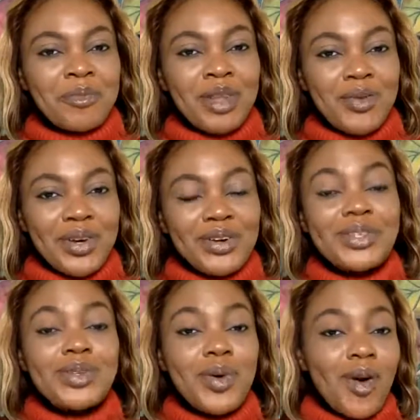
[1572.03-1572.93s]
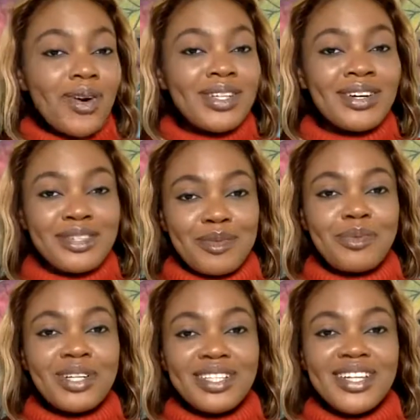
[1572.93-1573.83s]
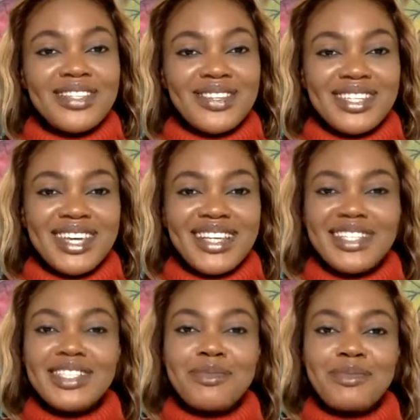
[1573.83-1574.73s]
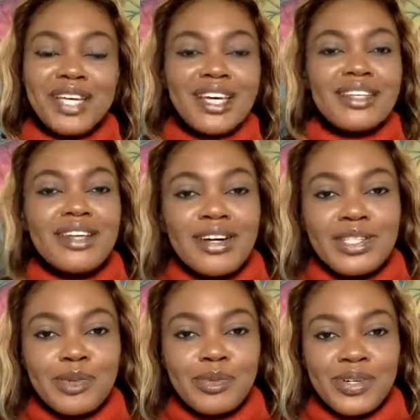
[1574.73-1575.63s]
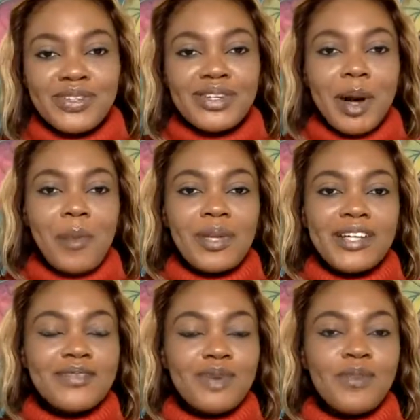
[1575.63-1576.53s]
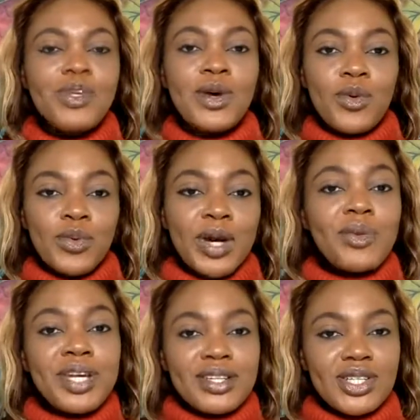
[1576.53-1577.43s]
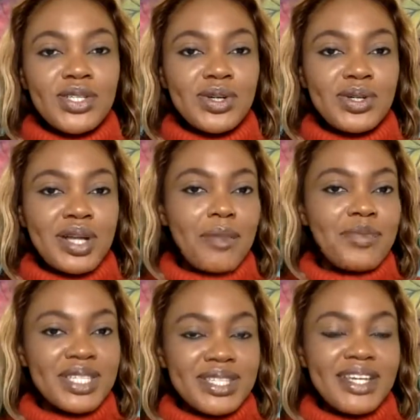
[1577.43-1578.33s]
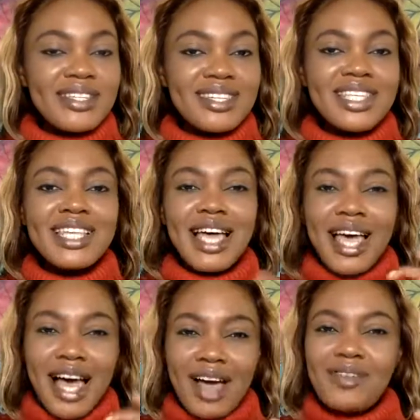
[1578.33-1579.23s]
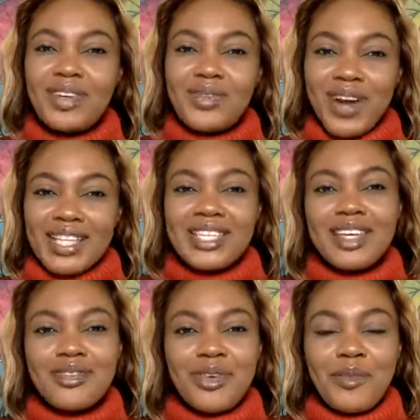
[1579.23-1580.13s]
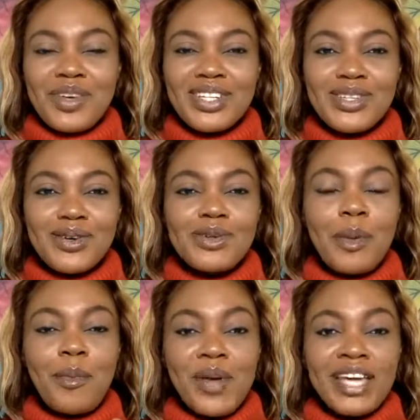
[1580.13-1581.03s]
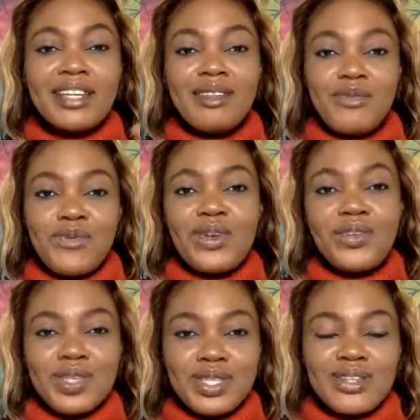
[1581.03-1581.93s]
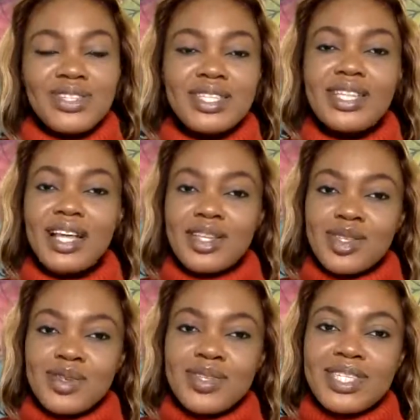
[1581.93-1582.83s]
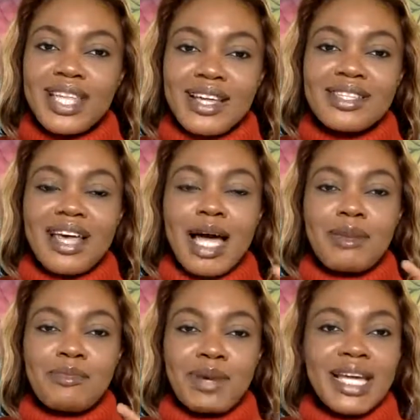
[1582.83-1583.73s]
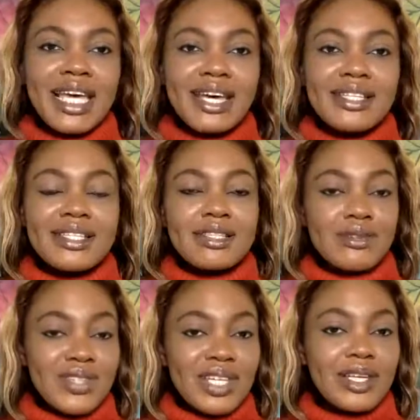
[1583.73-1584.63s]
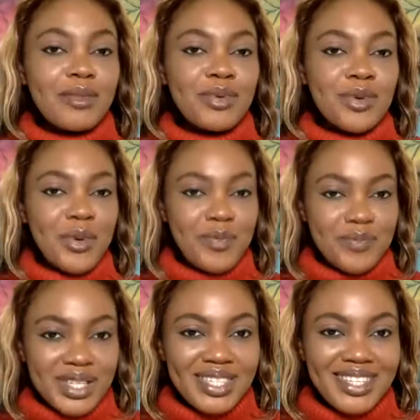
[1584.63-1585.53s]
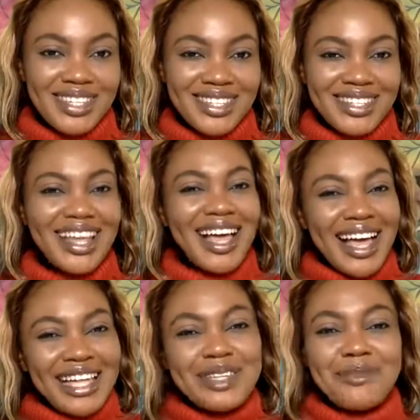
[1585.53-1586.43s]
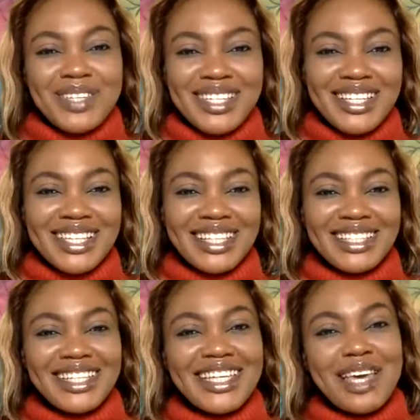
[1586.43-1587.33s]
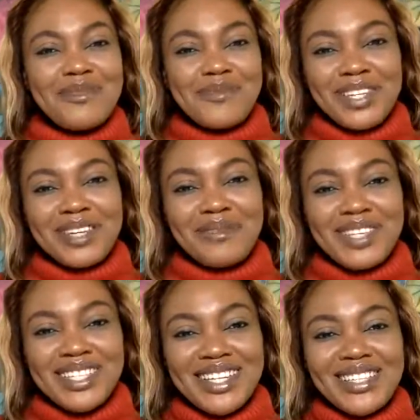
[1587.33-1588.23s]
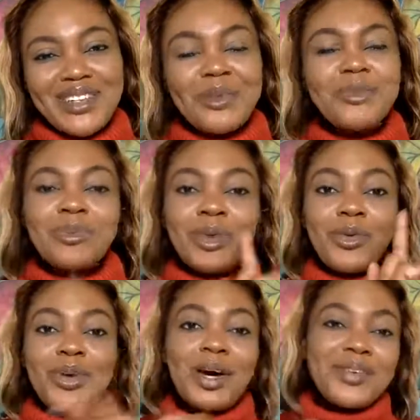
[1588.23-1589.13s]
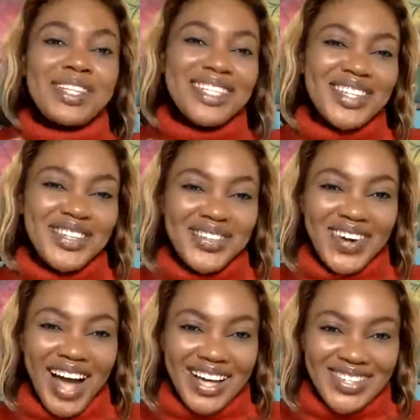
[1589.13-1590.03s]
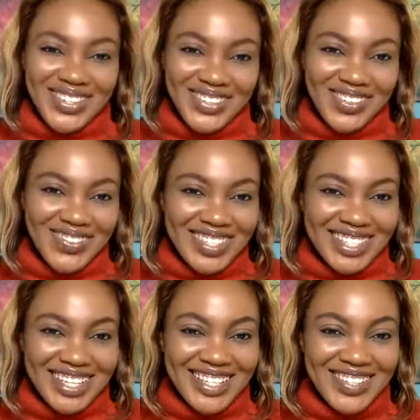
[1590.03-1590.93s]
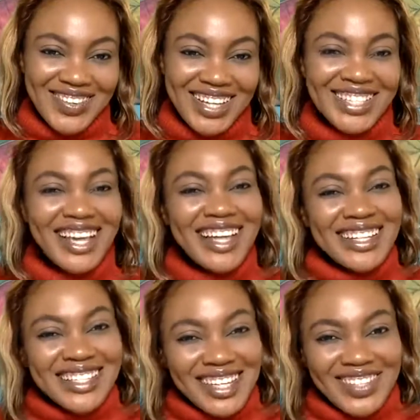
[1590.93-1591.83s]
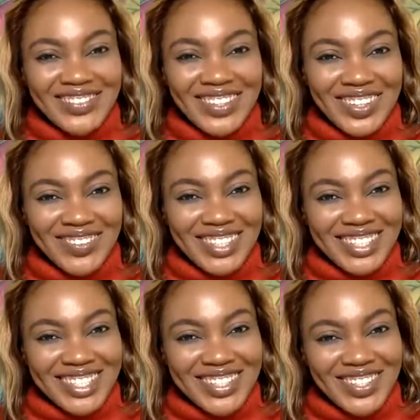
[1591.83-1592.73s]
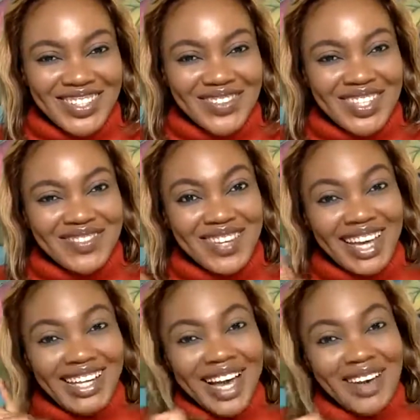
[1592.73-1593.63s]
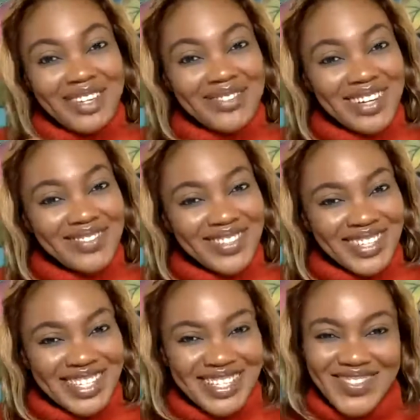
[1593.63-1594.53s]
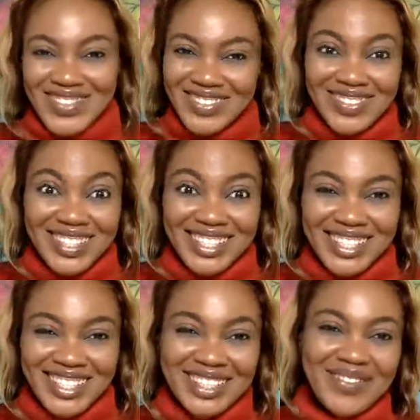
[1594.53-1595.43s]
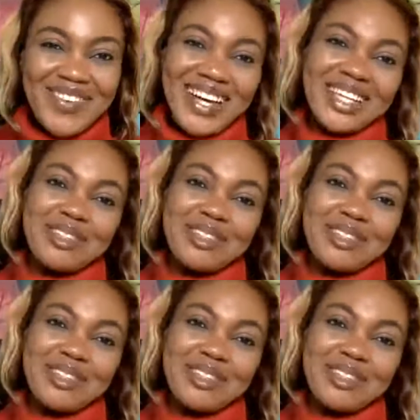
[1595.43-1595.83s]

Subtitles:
We also own entrepreneurs.ng, the biggest entrepreneurial platform where we ensure that businesses have the right information, paid and free resources to start and market sustainable businesses. And the Business Clinic, a mini business school where we teach you how to do business right. Thank you for coming on this journey with me, and have a fabulous, fabulous day. Bye.